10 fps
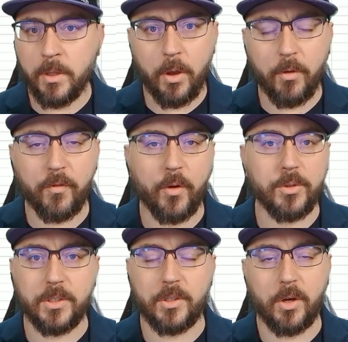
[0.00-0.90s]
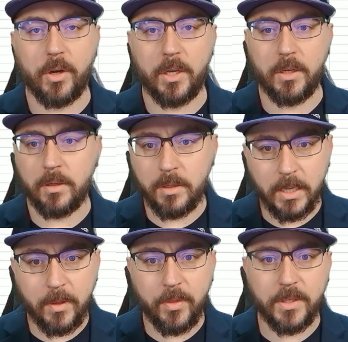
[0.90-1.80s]
a frozen target
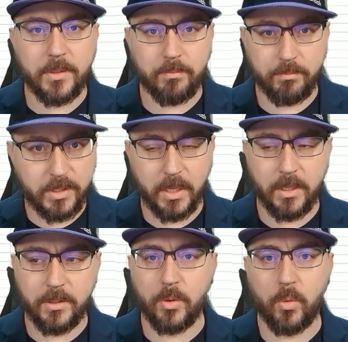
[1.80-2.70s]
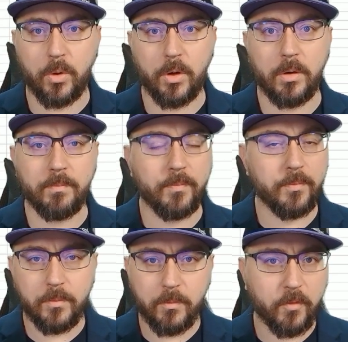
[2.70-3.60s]
in this sense, or
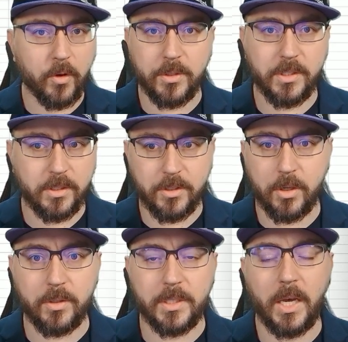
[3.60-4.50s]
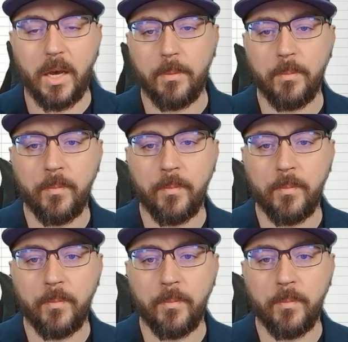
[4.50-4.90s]
versus a certain type.